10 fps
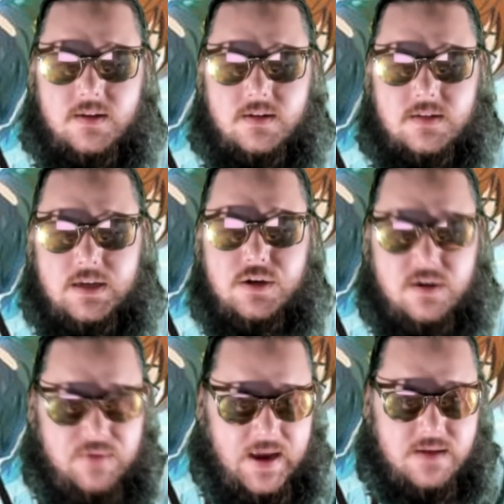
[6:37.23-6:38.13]
Like, you could
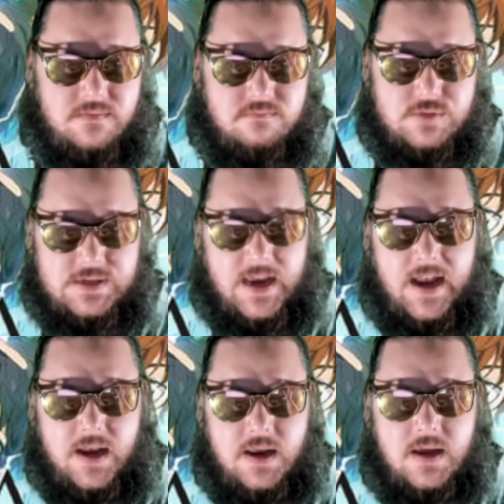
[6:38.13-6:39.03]
have had
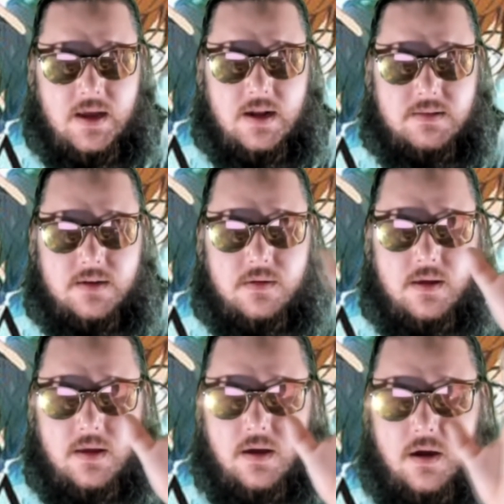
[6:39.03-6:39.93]
sad. Then,
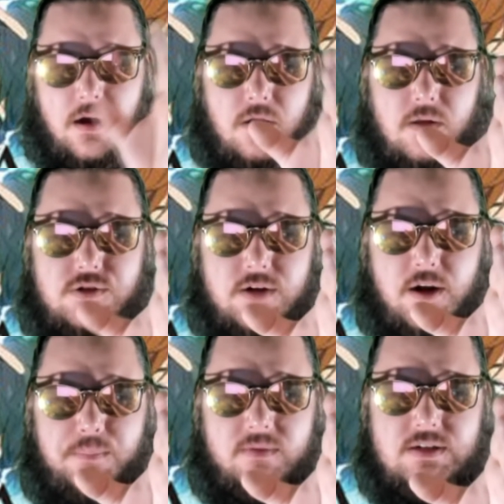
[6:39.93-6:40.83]
oh, let's try to
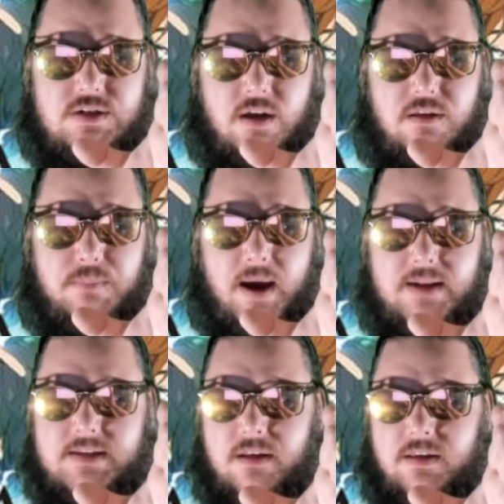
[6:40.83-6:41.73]
uplift each other by
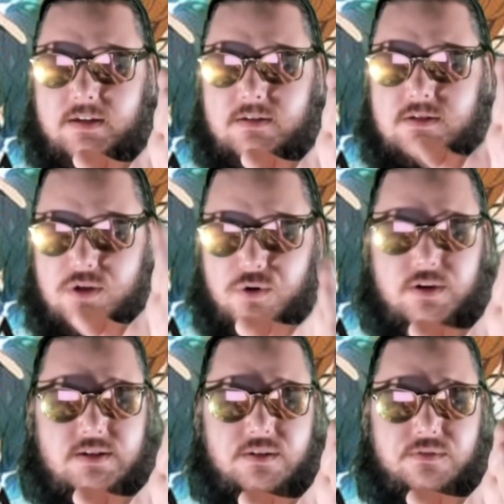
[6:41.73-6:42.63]
telling
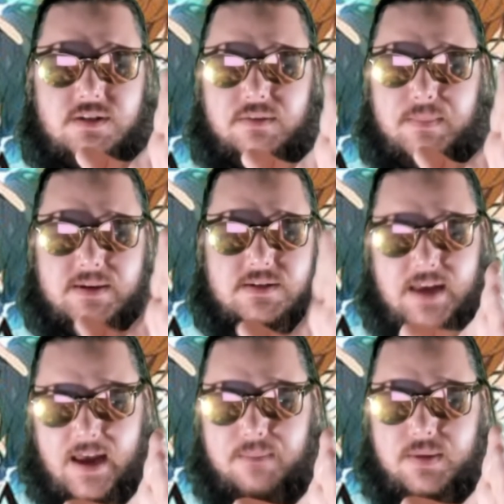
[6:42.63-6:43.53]
stories of stuff that makes us
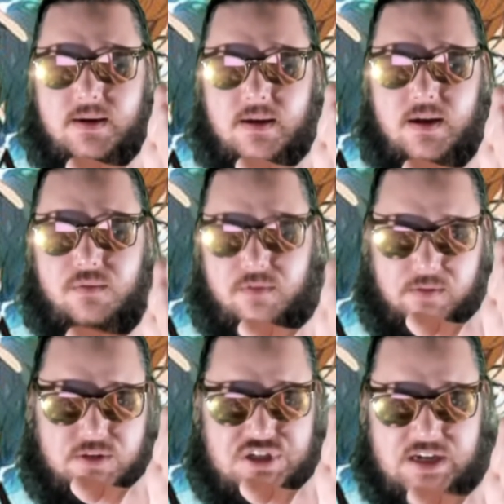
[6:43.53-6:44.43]
happy
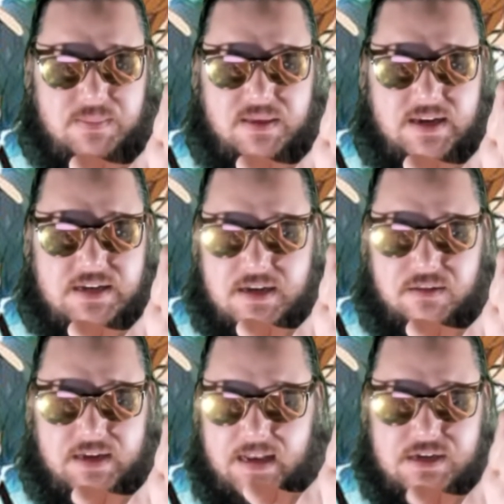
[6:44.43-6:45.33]
without the chibi thing and
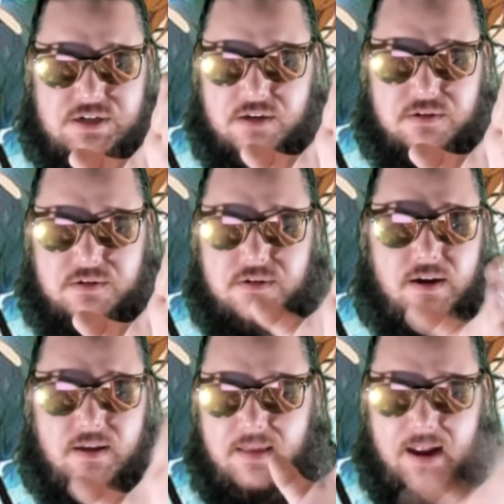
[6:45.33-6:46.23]
yelling at each other,
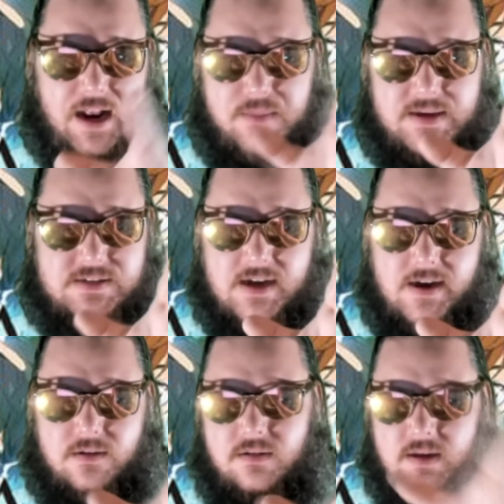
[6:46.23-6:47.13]
anime
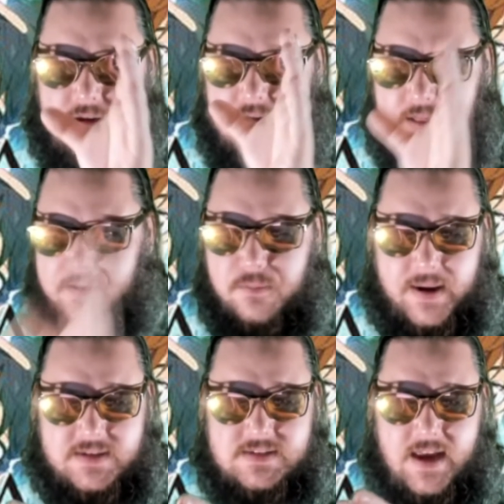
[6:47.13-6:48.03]
style, and then go
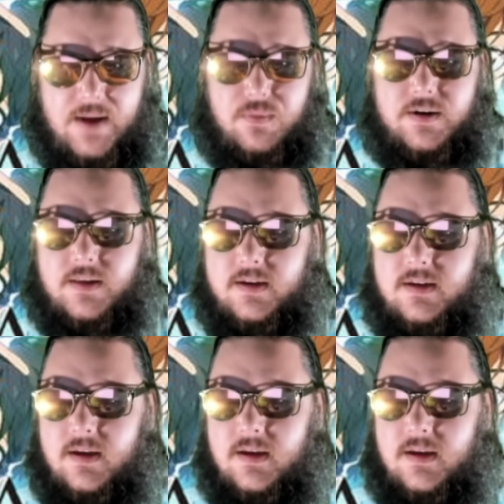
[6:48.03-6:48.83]
back to sad when, like,